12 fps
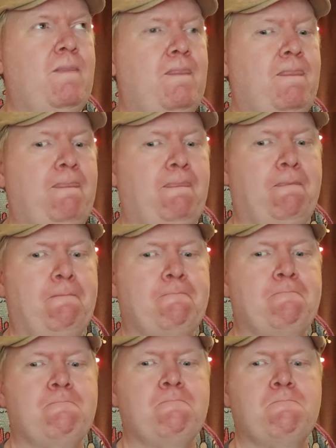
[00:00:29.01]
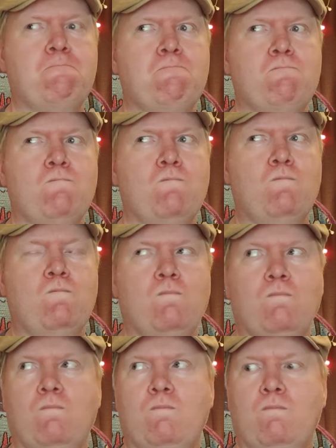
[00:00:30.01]

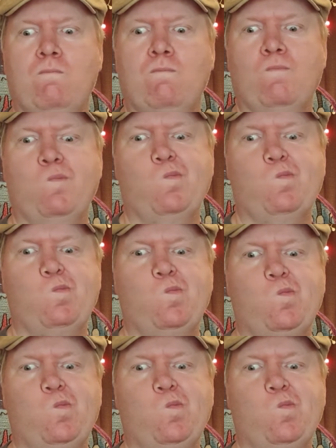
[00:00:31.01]
[no speech]